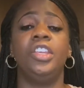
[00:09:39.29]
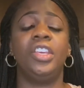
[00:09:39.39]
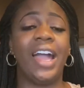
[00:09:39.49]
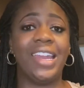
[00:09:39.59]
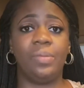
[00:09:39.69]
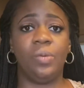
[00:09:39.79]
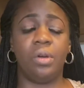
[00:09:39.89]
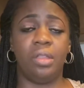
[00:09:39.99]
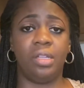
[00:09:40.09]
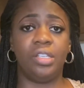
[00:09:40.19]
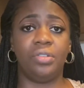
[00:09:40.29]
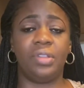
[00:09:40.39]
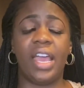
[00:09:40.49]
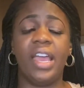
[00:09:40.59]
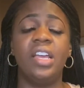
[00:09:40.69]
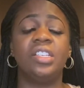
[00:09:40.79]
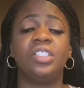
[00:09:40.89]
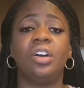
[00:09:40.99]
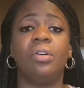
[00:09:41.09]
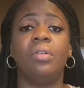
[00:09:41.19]
You got to be willing to do that.
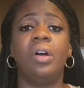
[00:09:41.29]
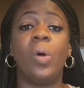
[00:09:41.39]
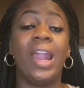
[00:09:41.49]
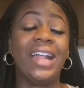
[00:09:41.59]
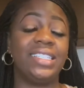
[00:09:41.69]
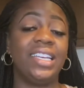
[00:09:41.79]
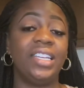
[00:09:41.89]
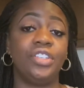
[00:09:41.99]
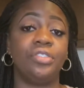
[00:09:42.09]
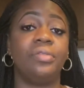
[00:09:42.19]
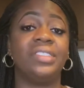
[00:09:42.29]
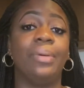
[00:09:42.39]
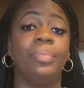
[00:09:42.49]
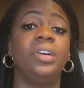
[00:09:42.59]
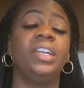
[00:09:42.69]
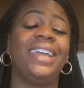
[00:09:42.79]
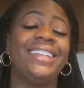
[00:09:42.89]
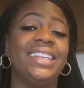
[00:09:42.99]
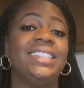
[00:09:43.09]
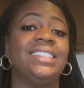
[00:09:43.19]
So what I did do was I put a
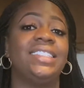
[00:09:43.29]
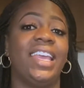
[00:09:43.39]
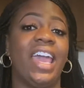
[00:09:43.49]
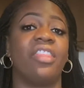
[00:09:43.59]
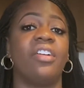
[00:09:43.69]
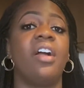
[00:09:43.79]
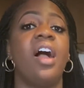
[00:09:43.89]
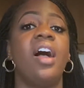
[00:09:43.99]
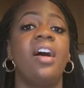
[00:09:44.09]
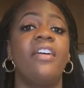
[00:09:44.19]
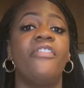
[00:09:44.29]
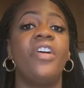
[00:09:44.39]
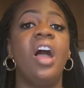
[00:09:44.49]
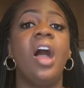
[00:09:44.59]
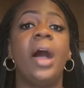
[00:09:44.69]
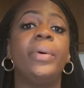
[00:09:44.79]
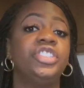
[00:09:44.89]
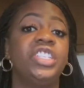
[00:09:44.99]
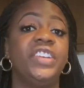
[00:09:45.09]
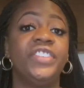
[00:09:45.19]
list together of a
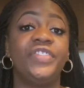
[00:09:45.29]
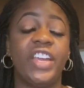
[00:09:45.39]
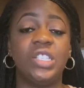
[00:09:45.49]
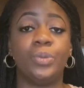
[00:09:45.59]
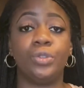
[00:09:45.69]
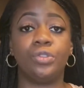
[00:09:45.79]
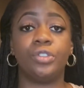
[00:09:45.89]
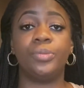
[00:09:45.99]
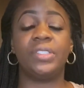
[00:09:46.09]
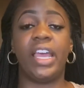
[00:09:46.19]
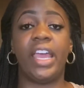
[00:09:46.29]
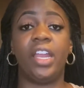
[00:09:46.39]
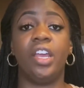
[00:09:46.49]
bunch of different Facebook groups that